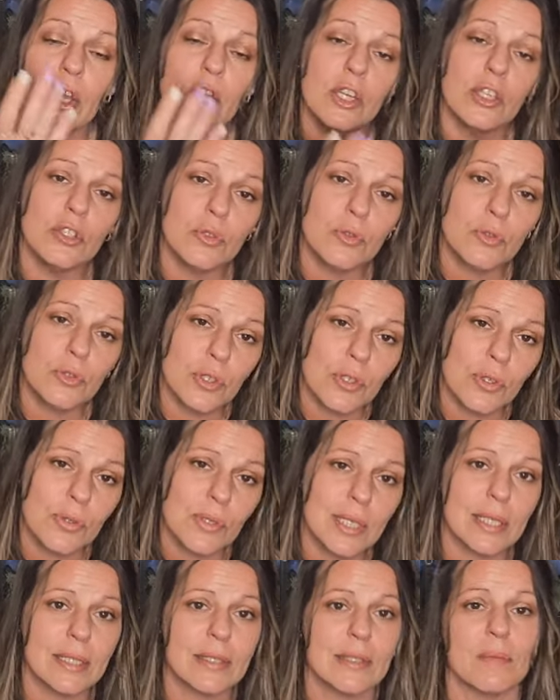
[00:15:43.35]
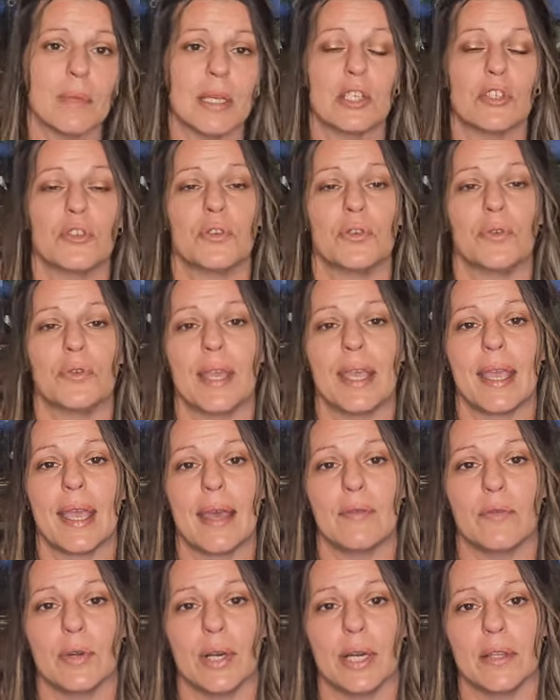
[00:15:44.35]
You do need to make sure they
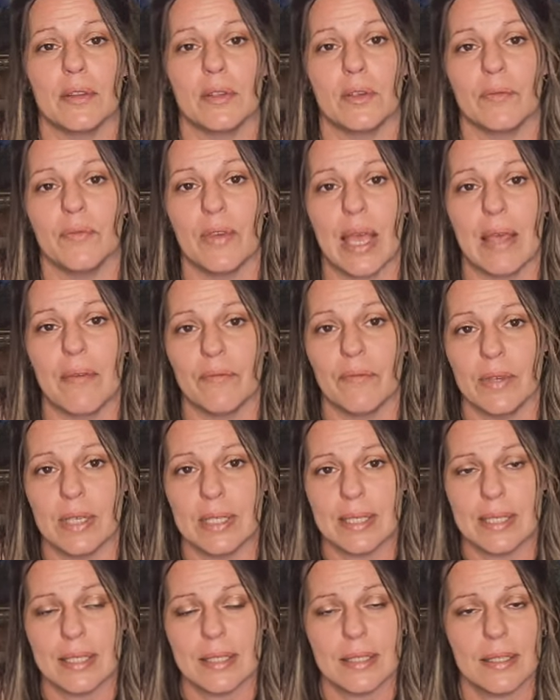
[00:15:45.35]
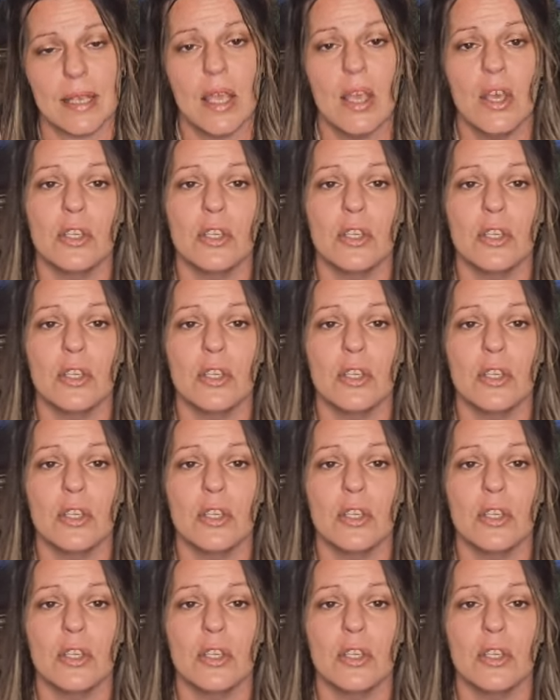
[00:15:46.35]
have regular vet visits.